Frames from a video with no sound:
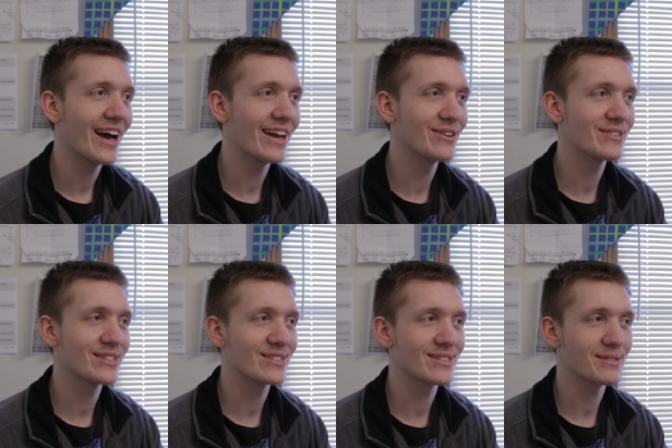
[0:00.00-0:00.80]
And it was
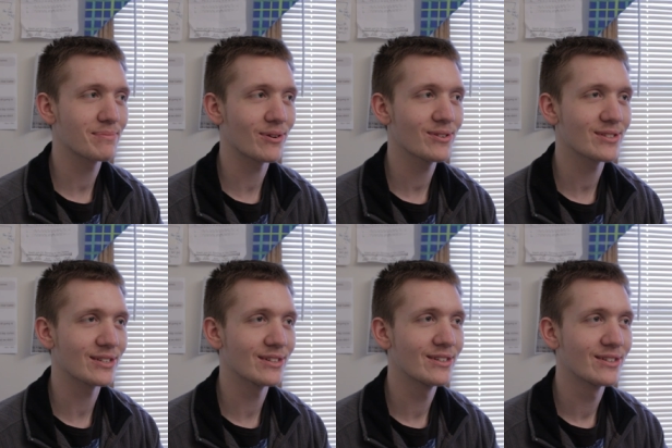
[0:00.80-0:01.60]
just this
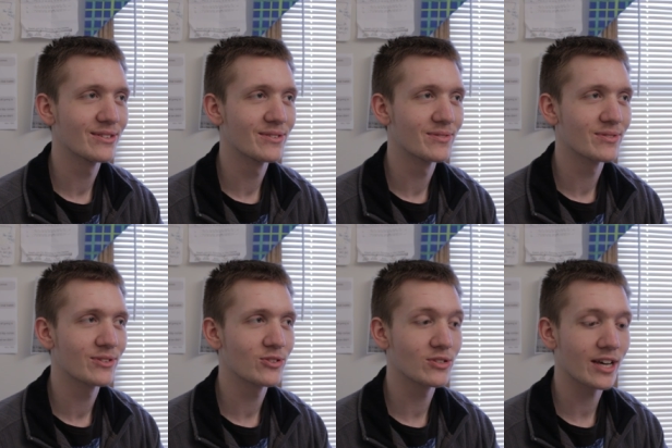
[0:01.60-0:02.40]
person
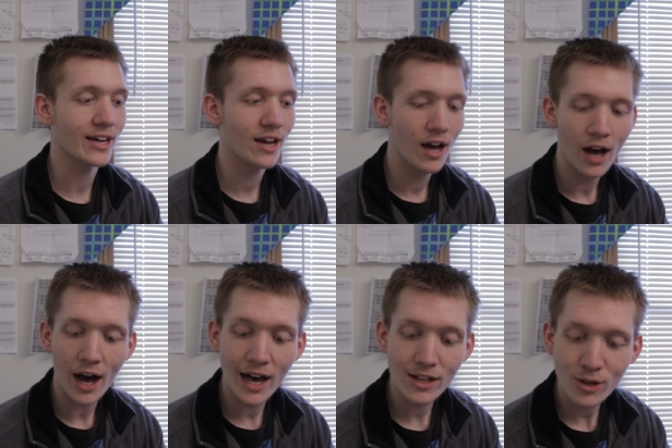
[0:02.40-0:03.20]
who's like,
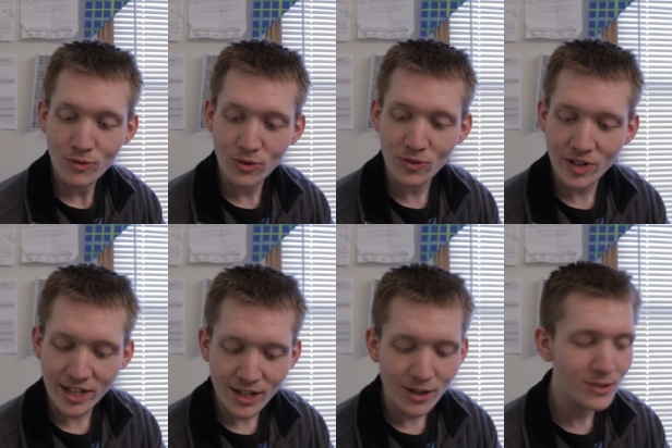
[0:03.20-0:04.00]
I love your
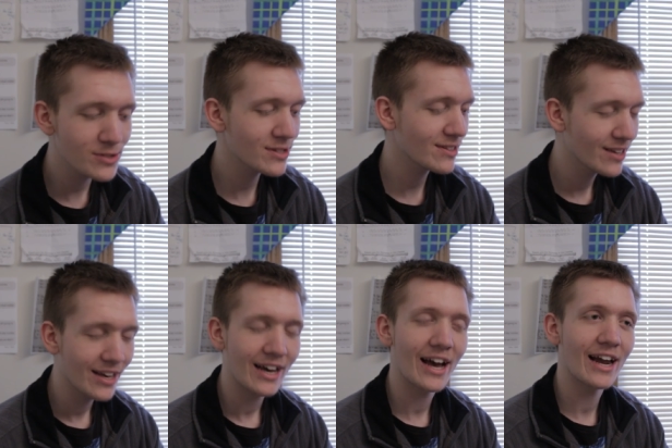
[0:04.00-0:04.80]
videos. And,
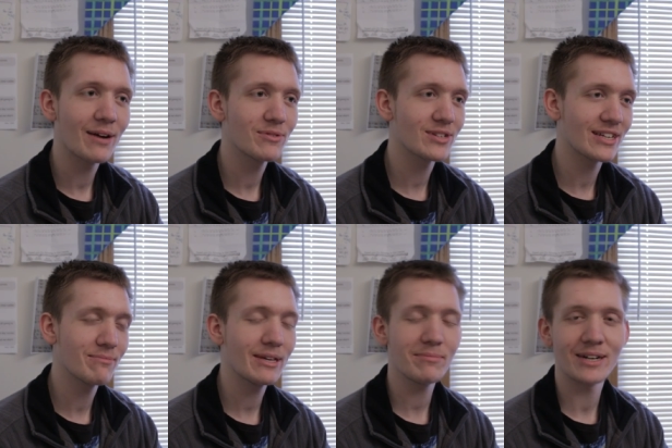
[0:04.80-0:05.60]
and I'm just, it
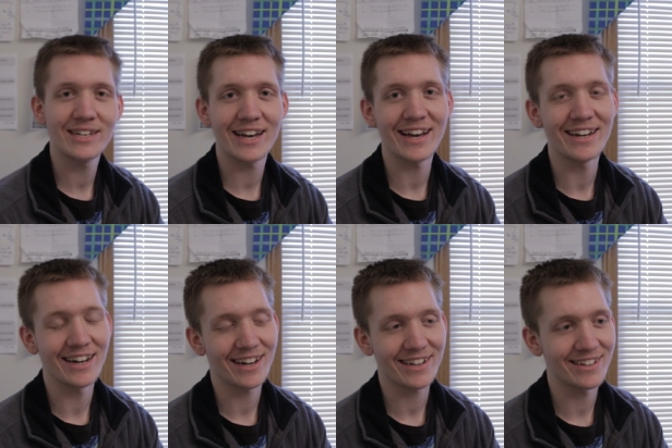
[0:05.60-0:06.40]
made my day,
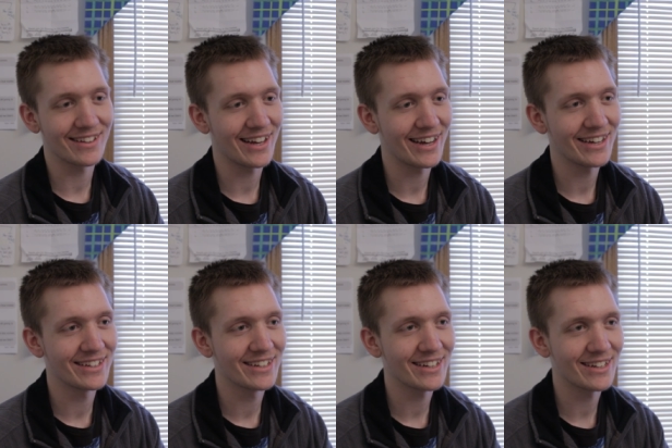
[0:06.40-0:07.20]
not gonna lie.
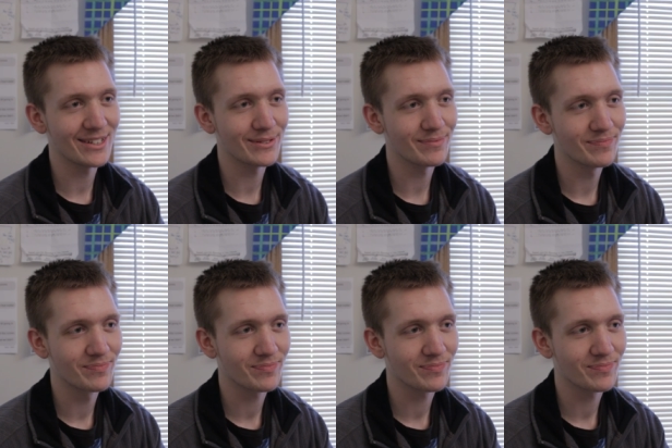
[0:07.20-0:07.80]
Um,